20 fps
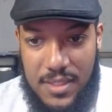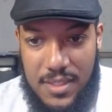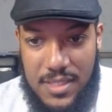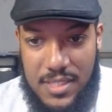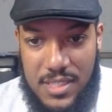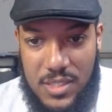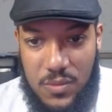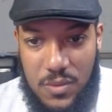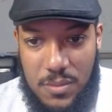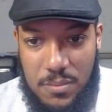
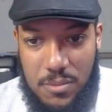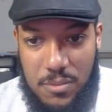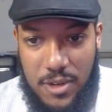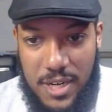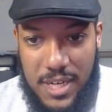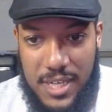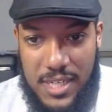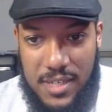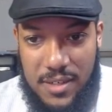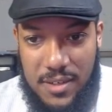So we're
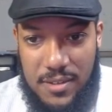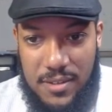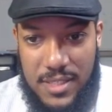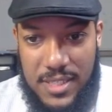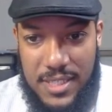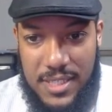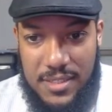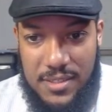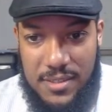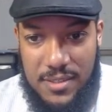bringing it all
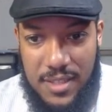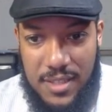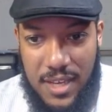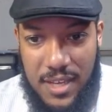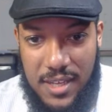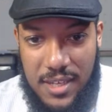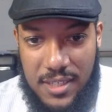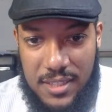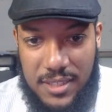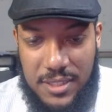in to the
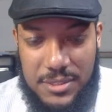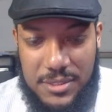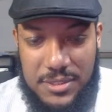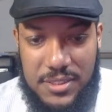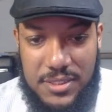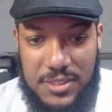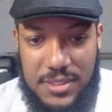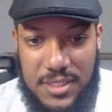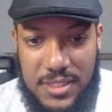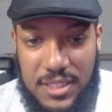
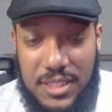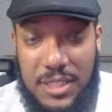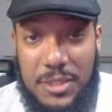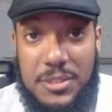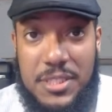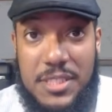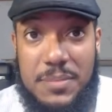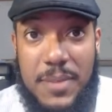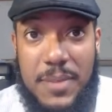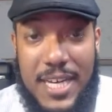
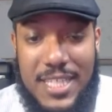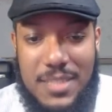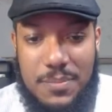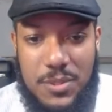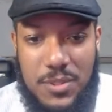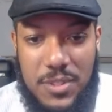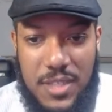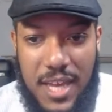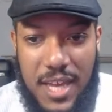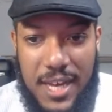closest possible
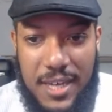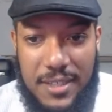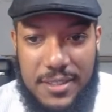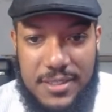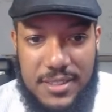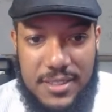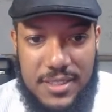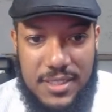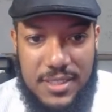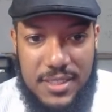to the
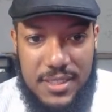house,